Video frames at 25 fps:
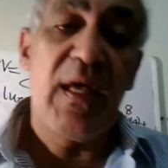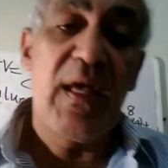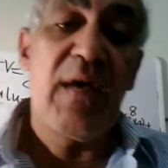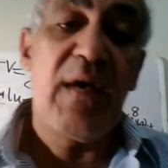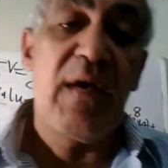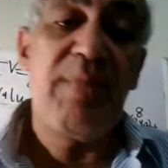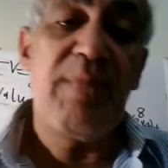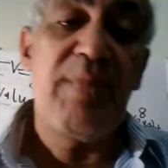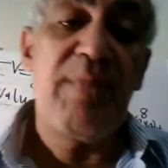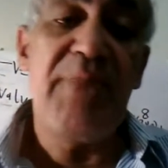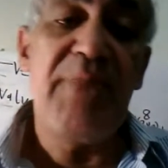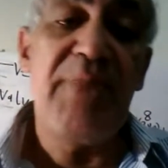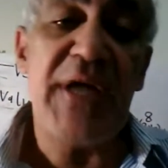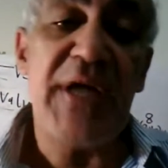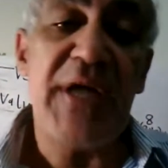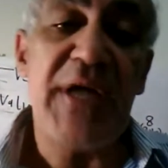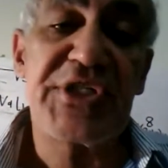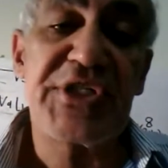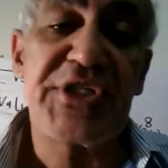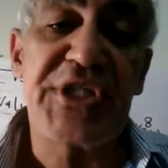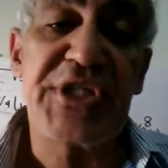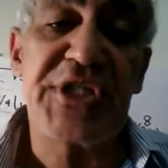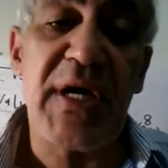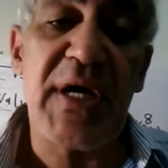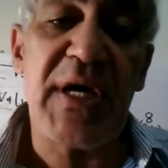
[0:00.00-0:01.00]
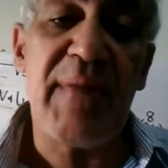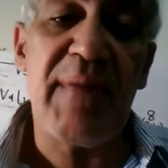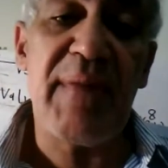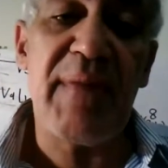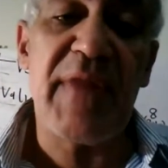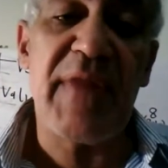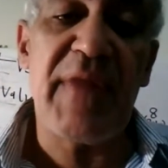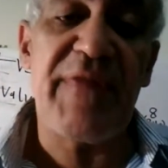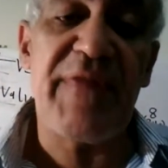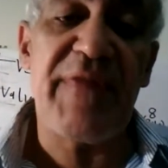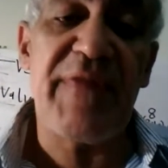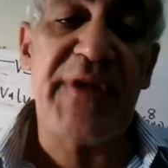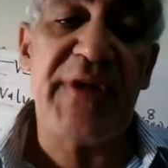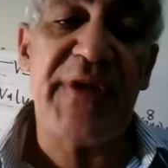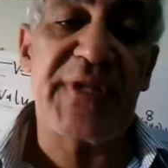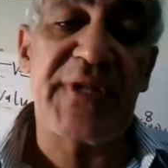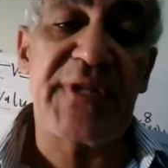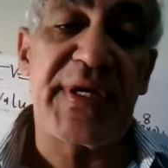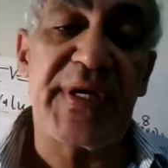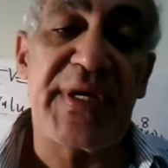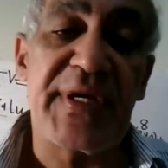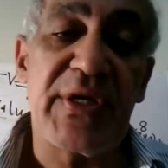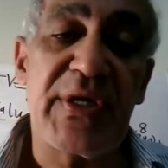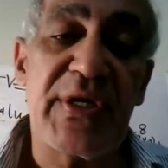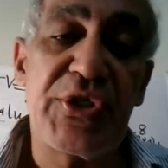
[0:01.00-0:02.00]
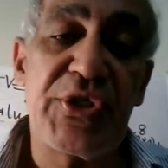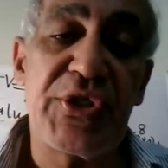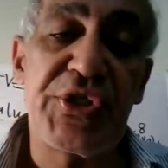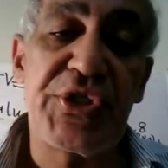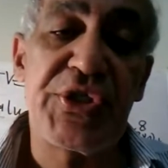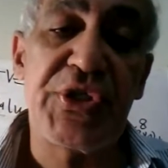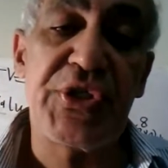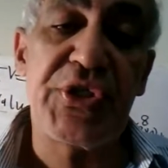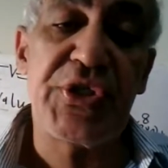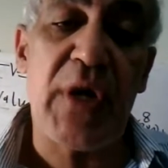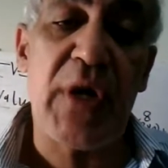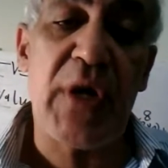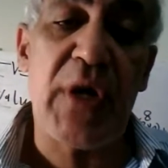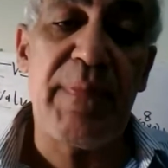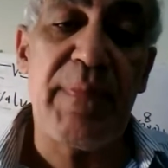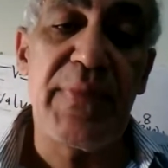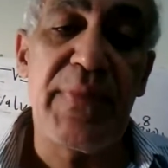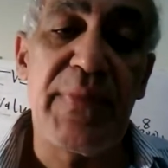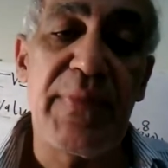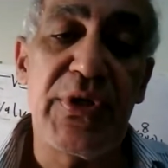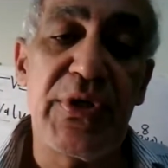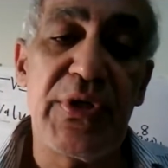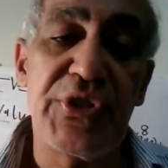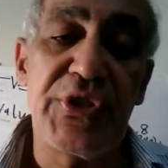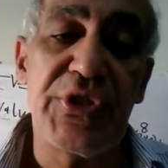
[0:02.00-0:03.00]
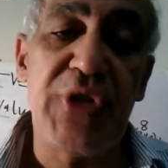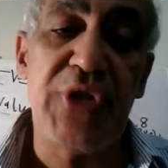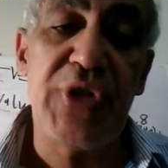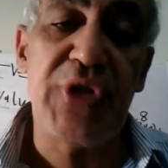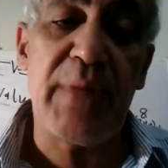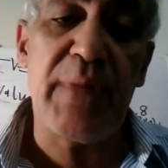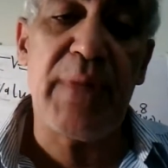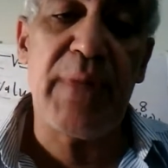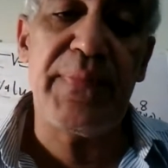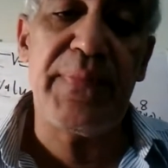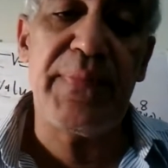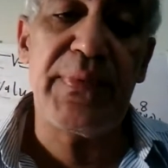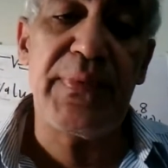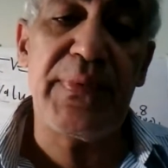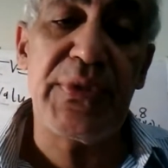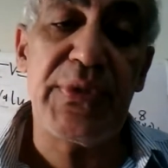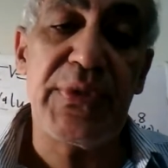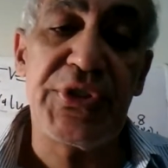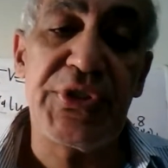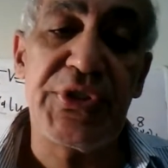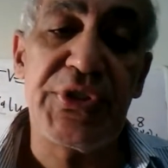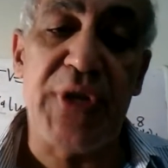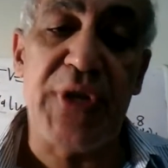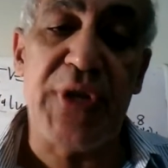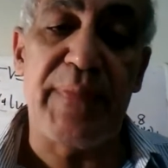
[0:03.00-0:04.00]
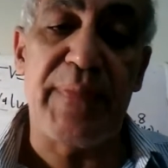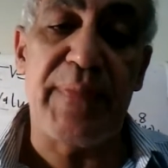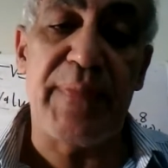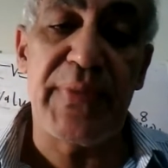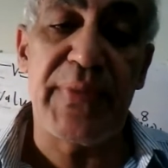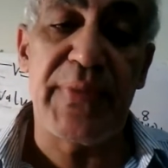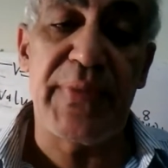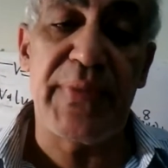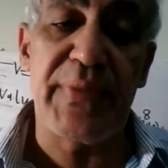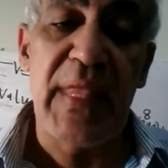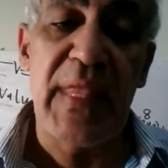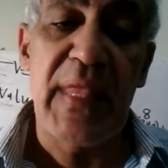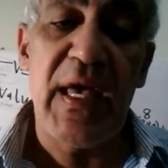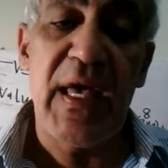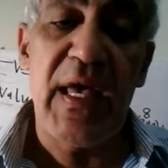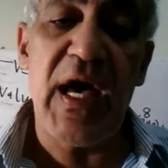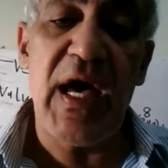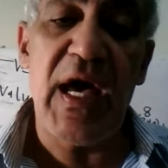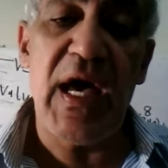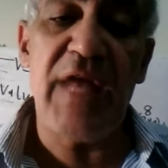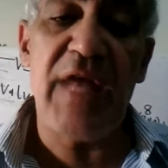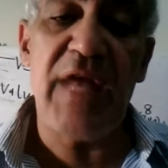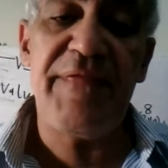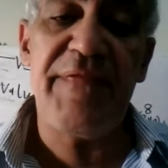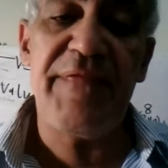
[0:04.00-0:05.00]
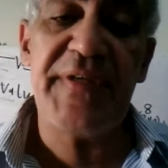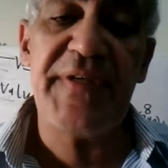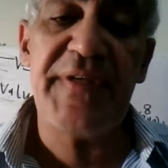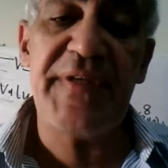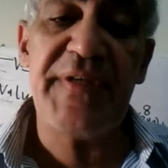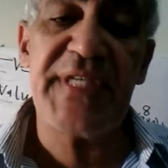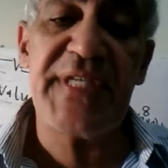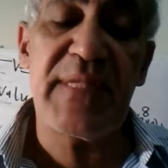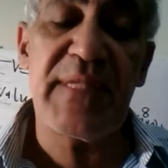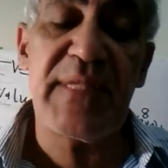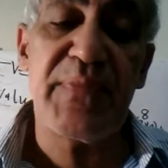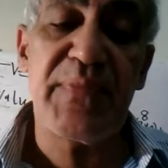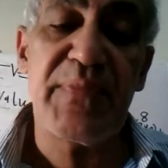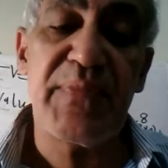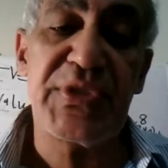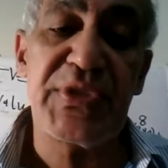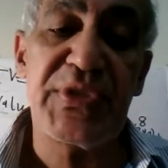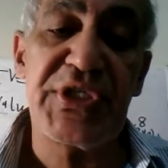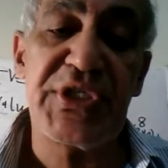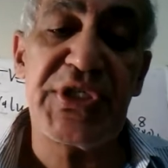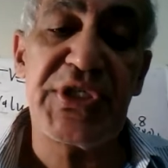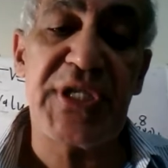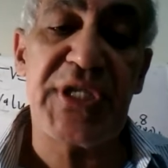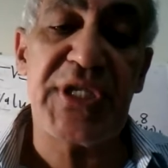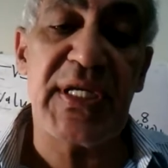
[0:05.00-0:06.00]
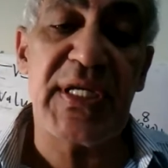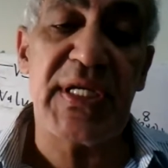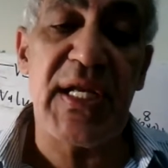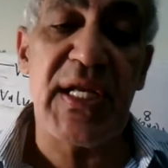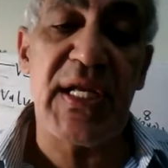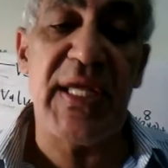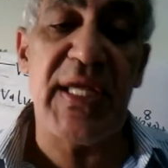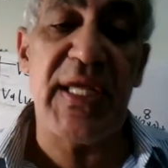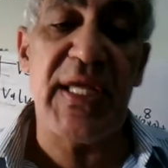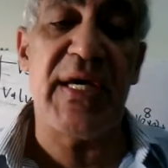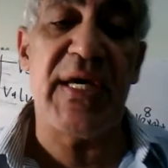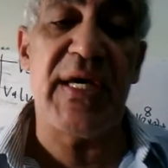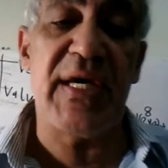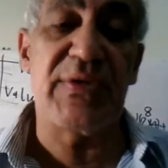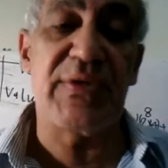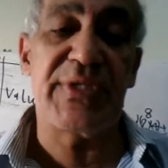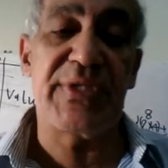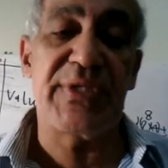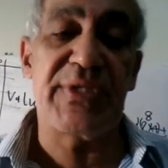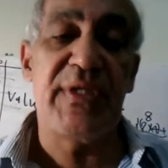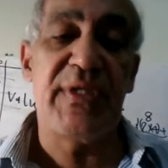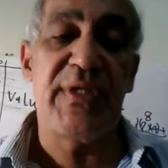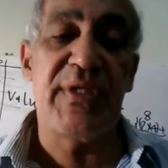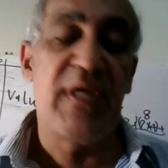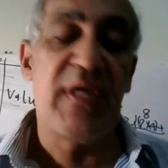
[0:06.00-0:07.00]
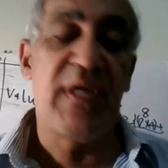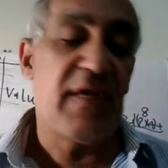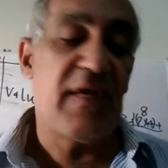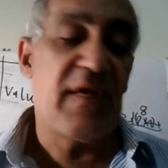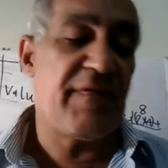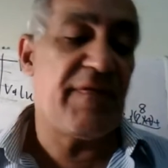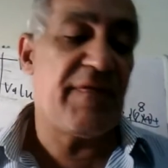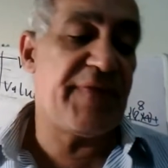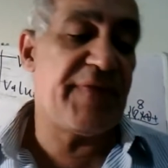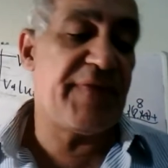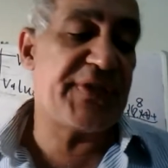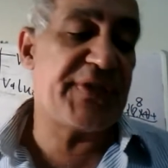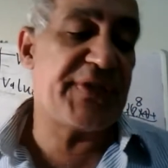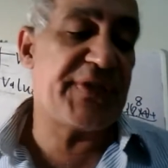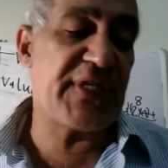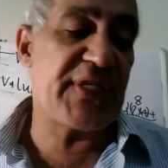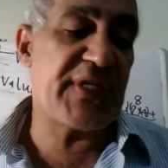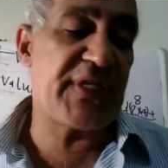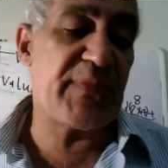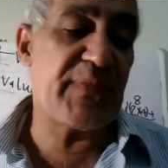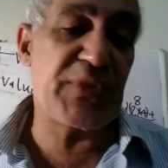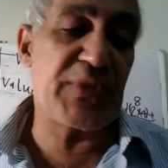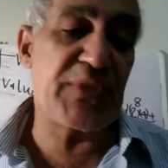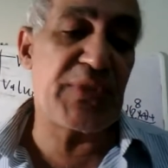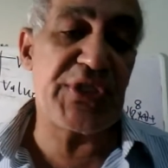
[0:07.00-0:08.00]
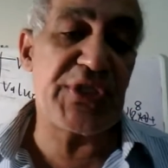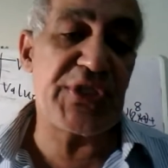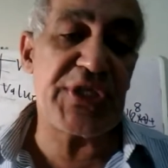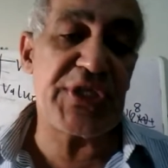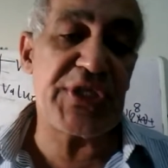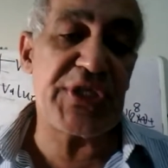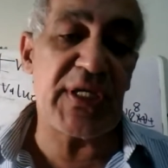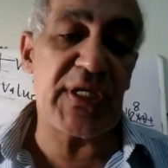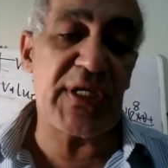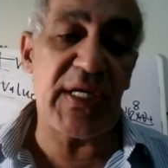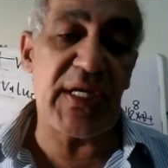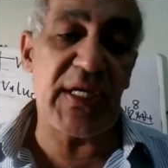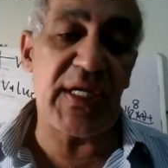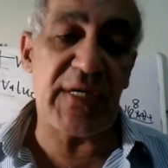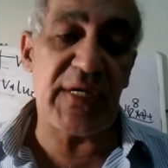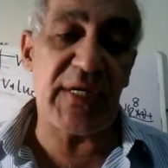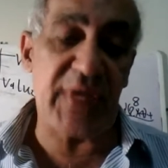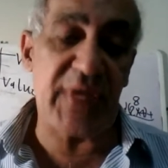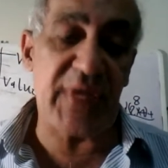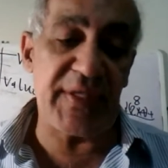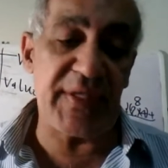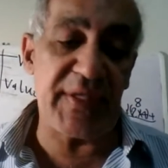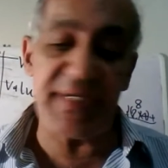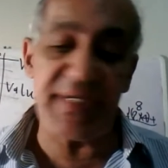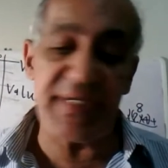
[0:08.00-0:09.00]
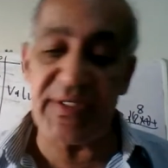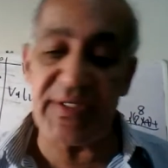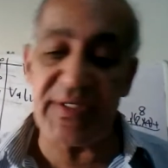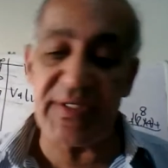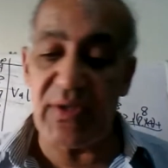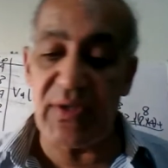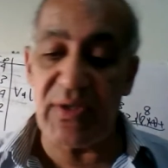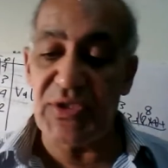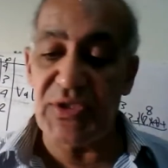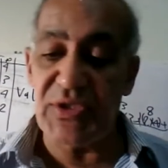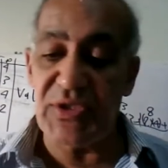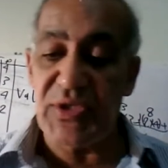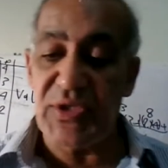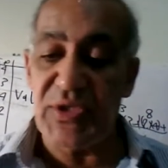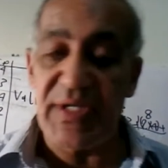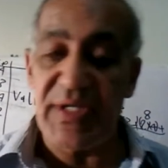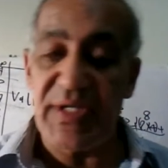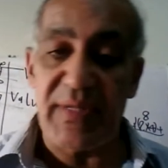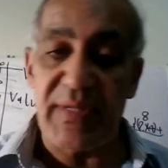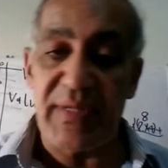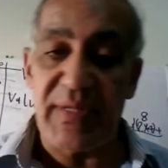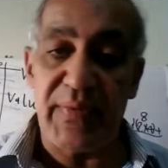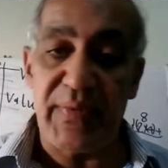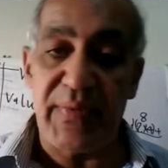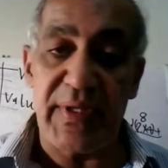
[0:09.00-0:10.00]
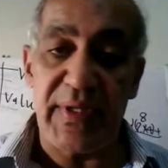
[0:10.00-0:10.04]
Batch manufacturing, job, shop, and fixed position layout. Fixed position layout, and this is also another point.